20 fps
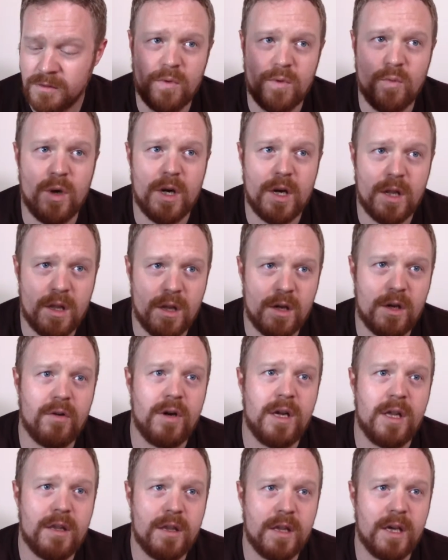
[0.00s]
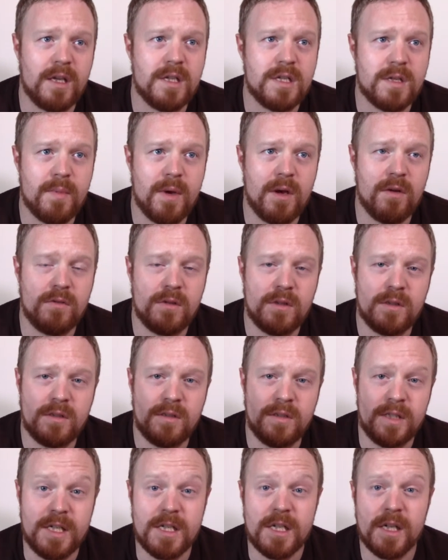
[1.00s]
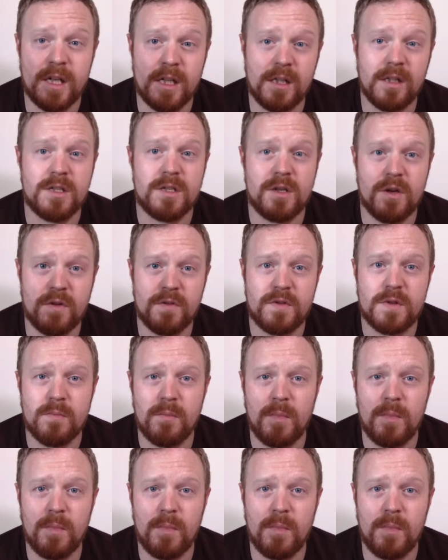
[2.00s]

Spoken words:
One of the great things about these little sort of